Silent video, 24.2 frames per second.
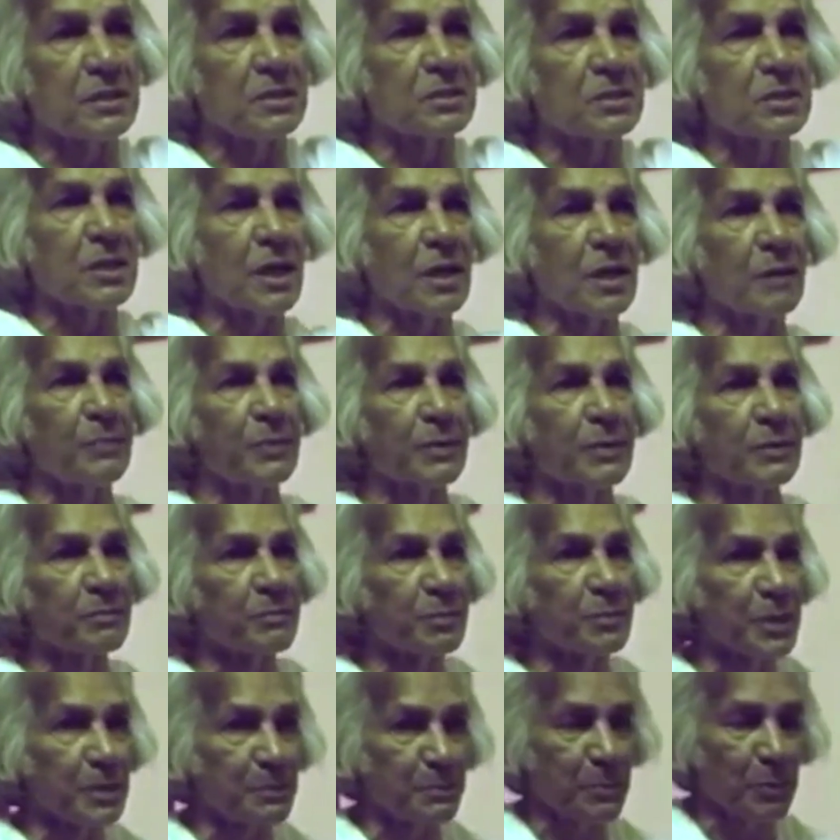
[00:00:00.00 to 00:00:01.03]
she is helping
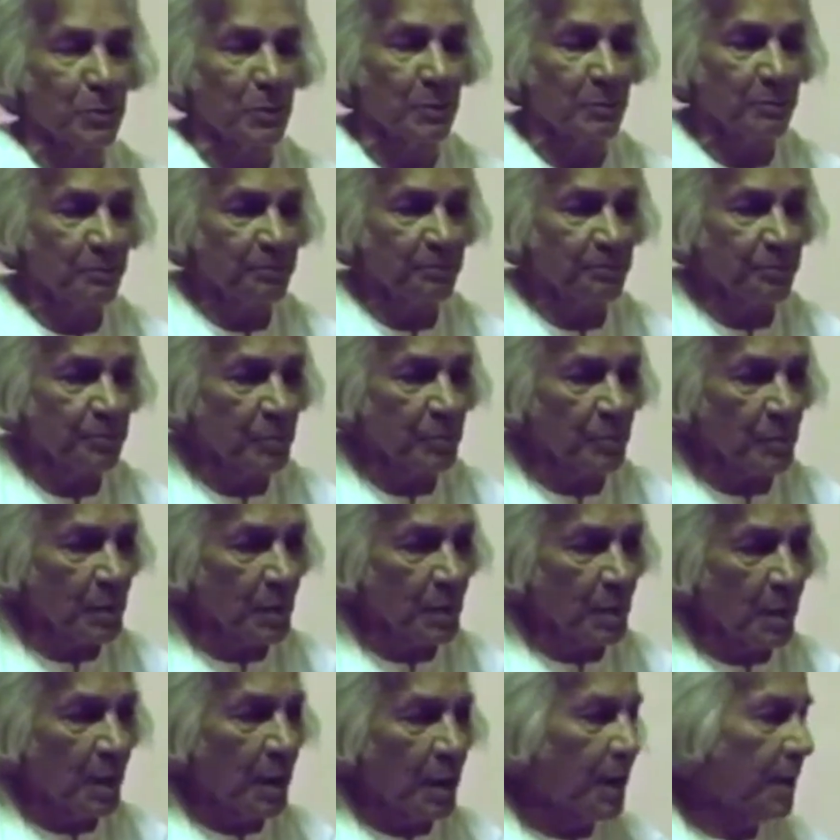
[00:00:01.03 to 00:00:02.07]
people,
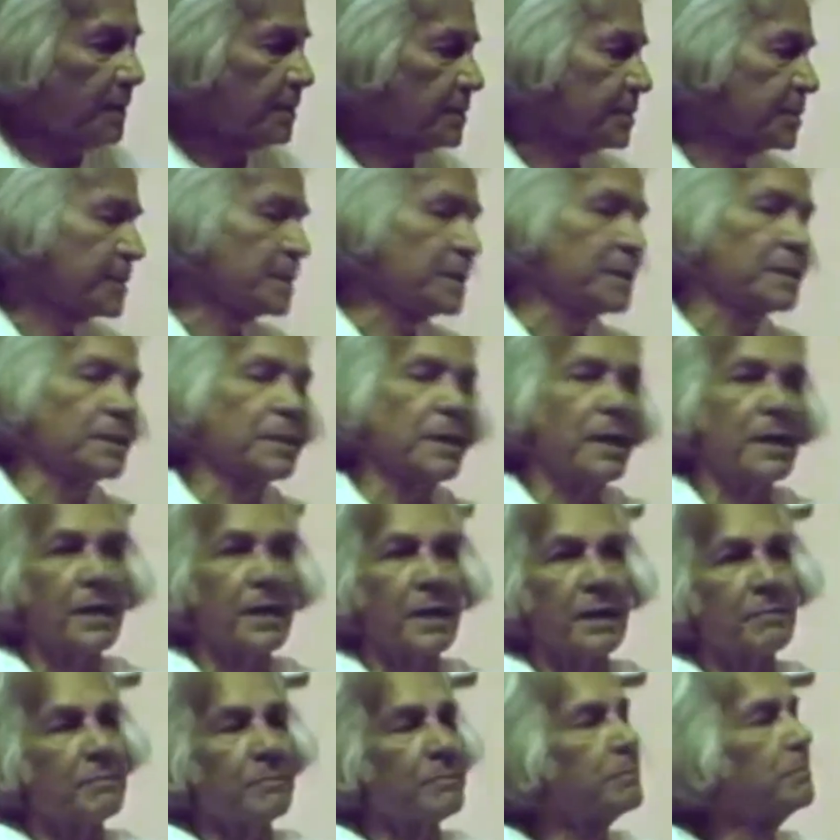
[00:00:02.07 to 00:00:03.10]
and she can get
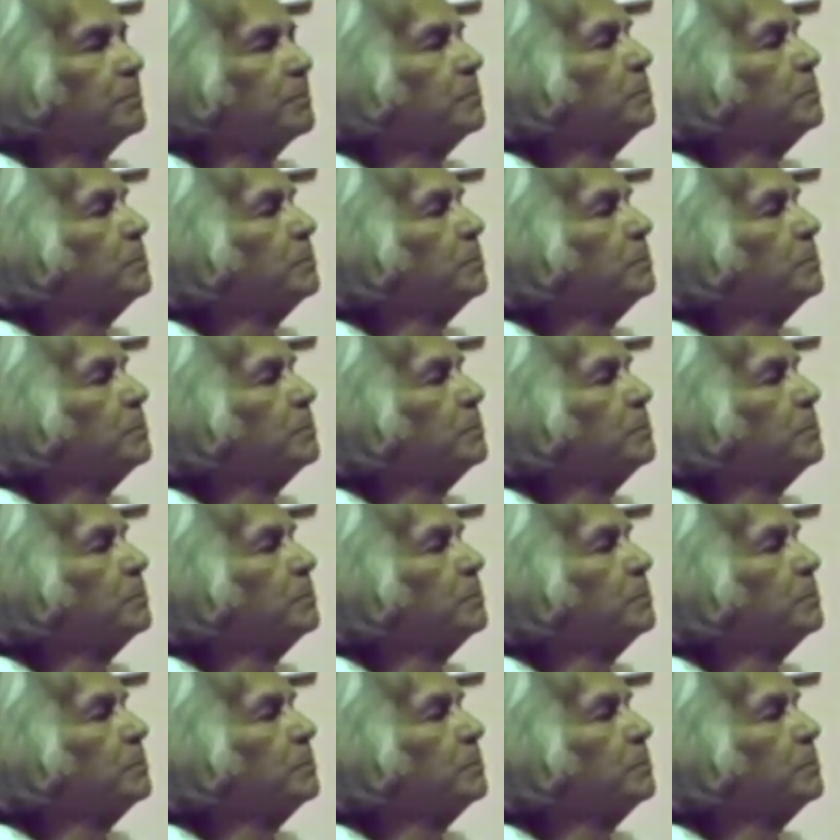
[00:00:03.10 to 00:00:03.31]
a